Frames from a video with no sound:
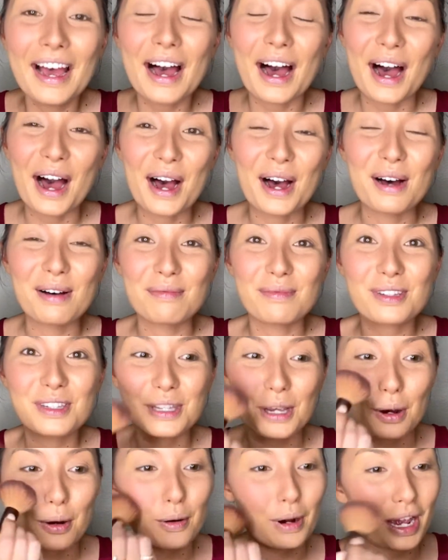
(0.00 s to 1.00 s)
um,
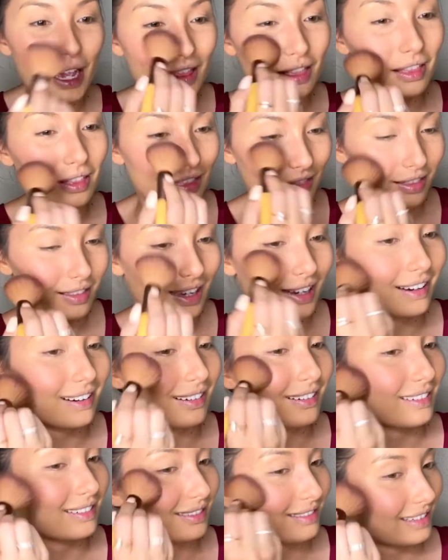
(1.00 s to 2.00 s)
so it, like
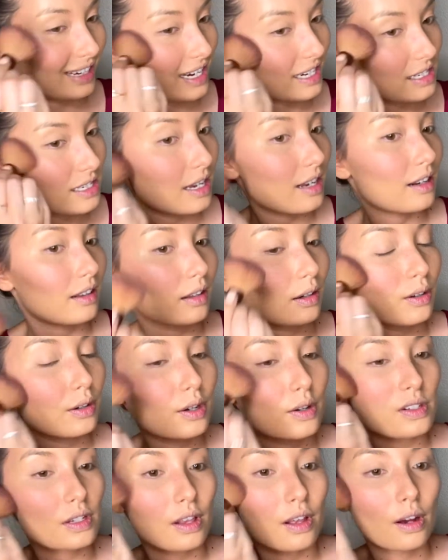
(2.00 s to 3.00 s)
I said, a little
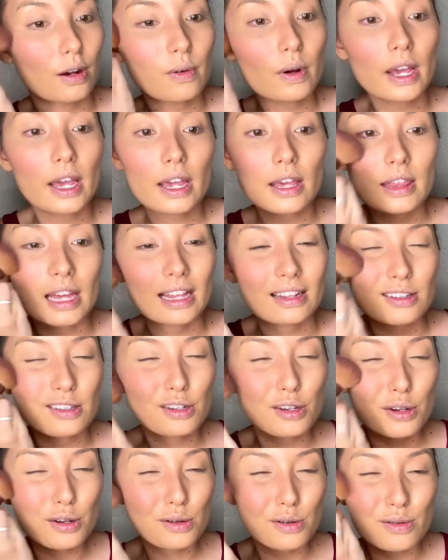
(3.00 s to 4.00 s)
goes a long way. That
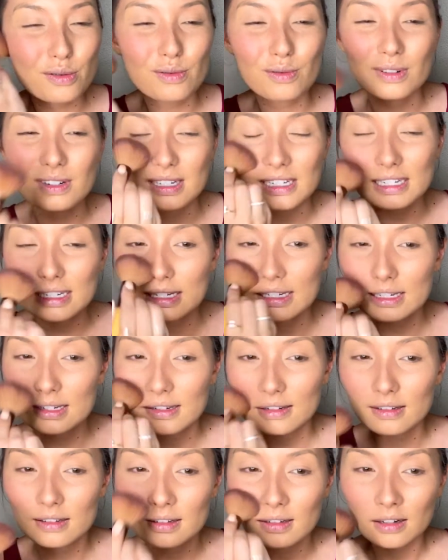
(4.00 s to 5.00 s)
two,
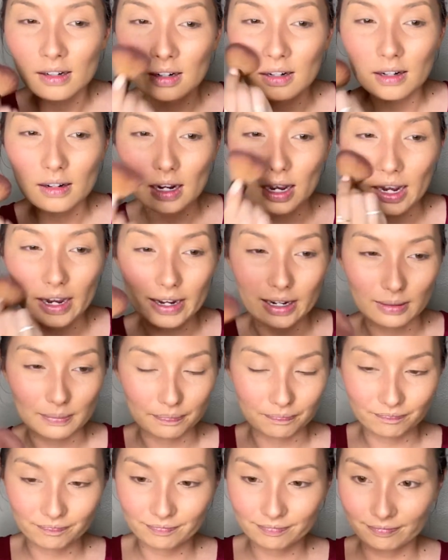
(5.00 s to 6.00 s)
um,
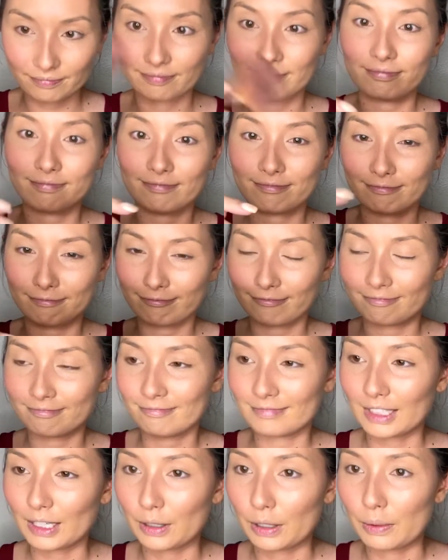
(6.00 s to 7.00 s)

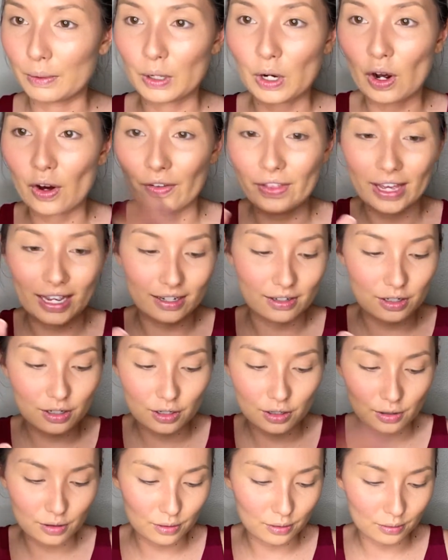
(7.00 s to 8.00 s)
I think you would call that
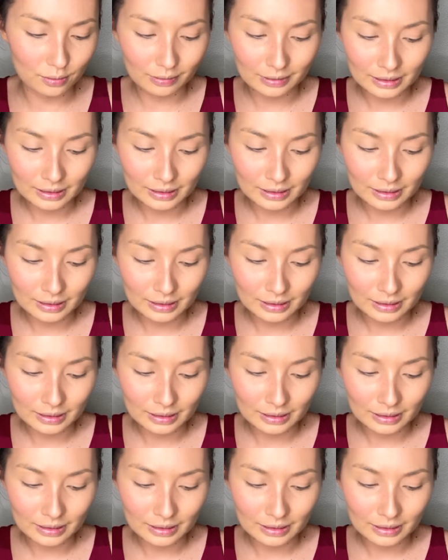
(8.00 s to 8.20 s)
two